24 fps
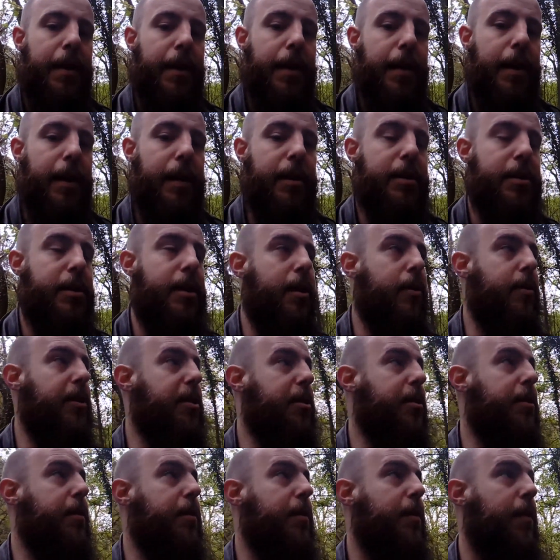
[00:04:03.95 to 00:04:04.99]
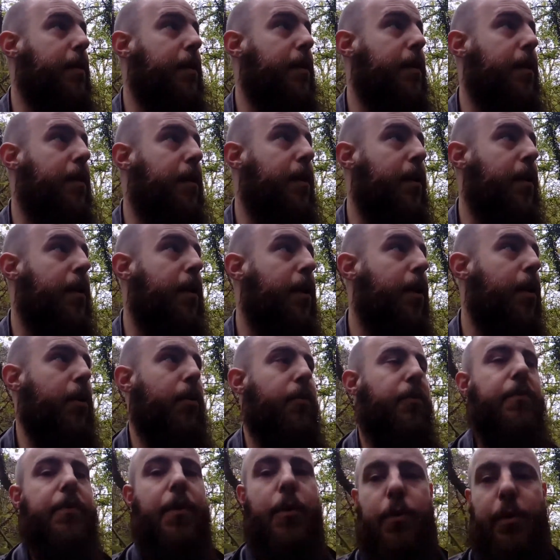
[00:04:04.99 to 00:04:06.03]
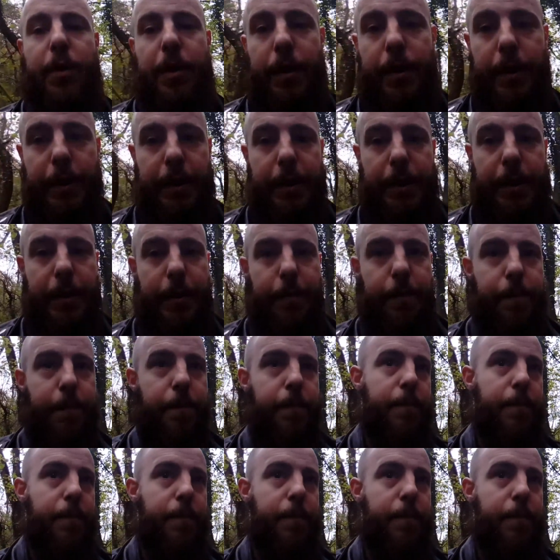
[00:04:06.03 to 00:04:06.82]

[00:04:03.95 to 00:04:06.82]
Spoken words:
Yes, there is a folk-like.